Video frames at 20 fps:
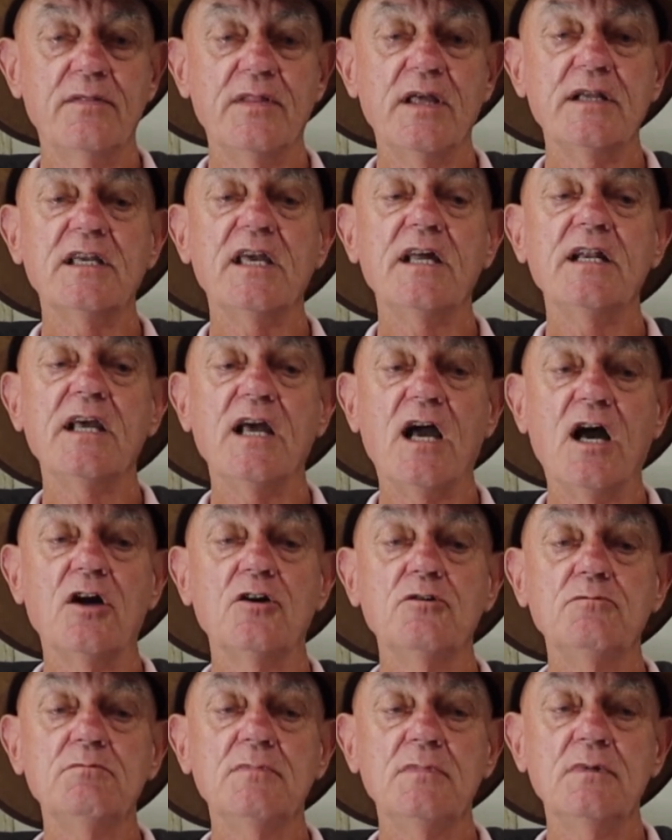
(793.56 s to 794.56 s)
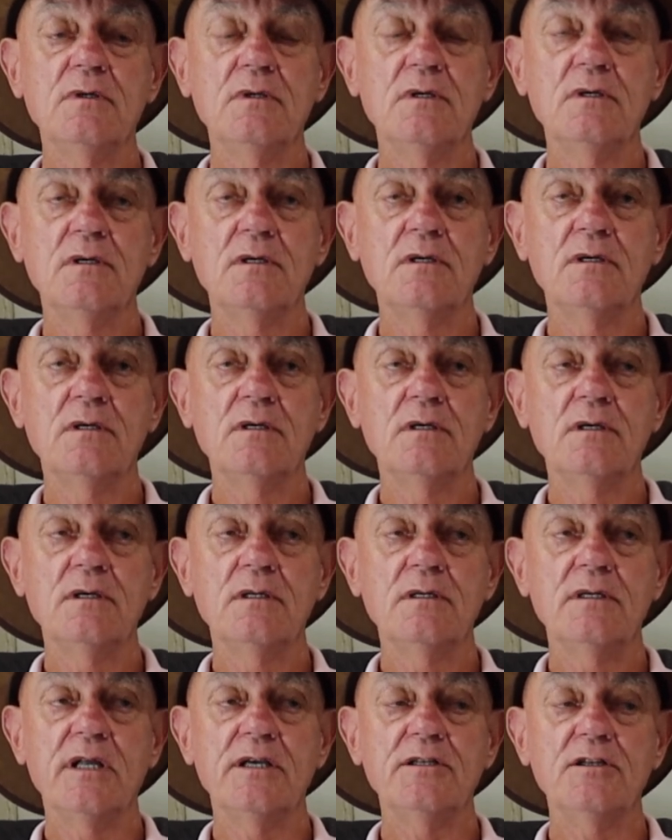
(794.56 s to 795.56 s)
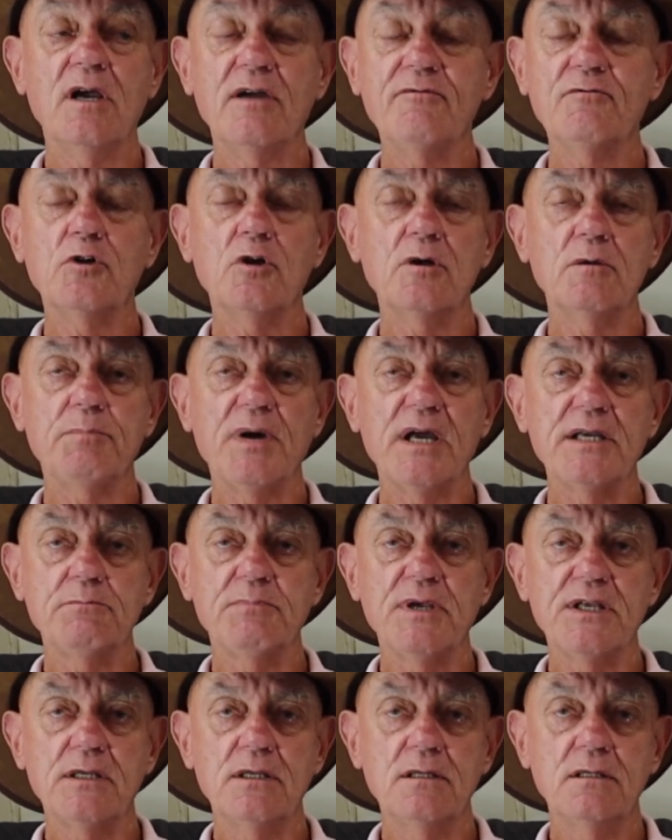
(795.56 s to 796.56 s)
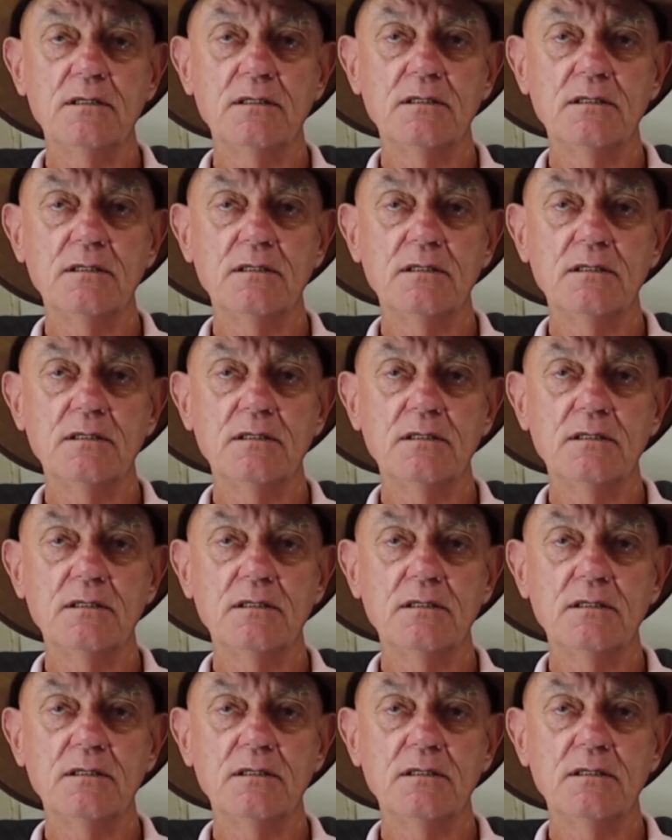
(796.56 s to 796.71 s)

And then get it home. Now, you haven't got a baby.